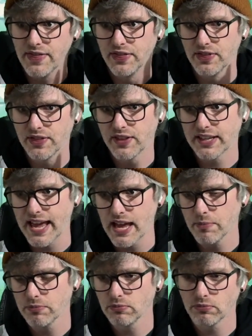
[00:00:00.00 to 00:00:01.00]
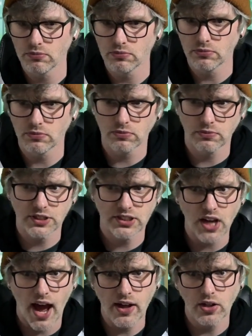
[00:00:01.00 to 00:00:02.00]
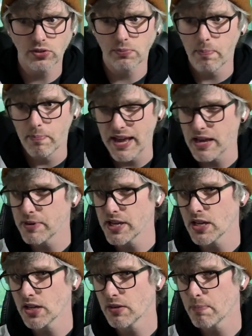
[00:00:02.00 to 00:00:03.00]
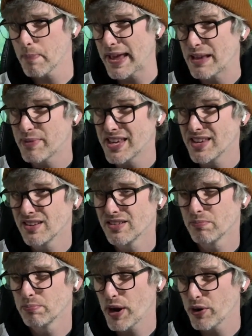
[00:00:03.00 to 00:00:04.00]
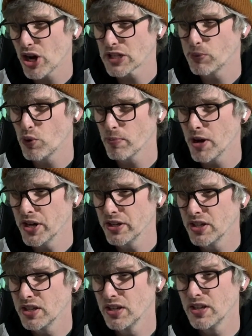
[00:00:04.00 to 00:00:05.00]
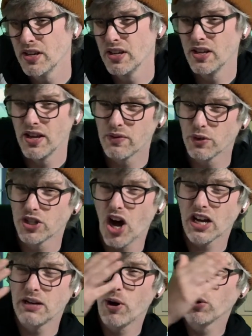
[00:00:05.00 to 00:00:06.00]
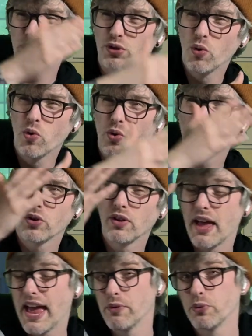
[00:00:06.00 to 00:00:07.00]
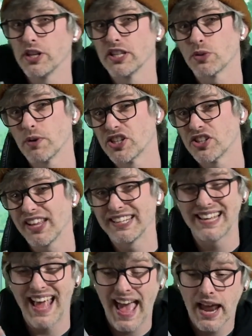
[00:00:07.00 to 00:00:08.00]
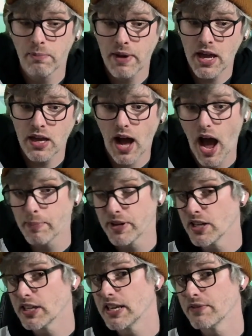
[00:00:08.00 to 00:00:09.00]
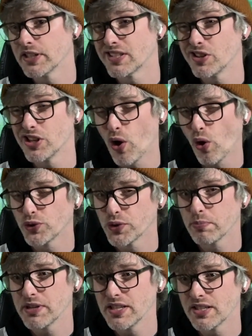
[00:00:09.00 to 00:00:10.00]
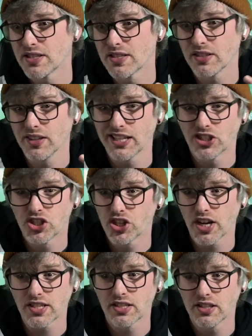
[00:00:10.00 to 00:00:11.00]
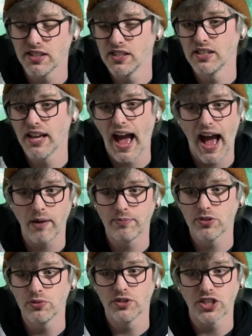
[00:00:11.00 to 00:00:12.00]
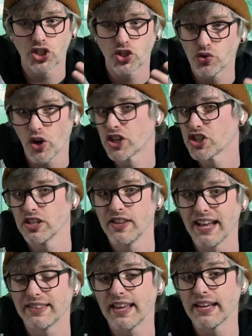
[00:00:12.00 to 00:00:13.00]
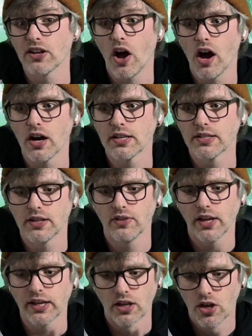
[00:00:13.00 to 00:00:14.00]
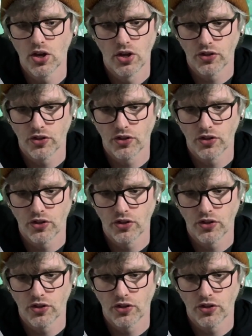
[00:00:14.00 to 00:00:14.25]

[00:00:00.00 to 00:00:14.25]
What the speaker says: in the game style, maybe Paradox Pokemon. If we're talking about lore and we switch to like the anime, I'm gonna give it to the Ultra Beasts, like just the absolute destruction that they cause, and like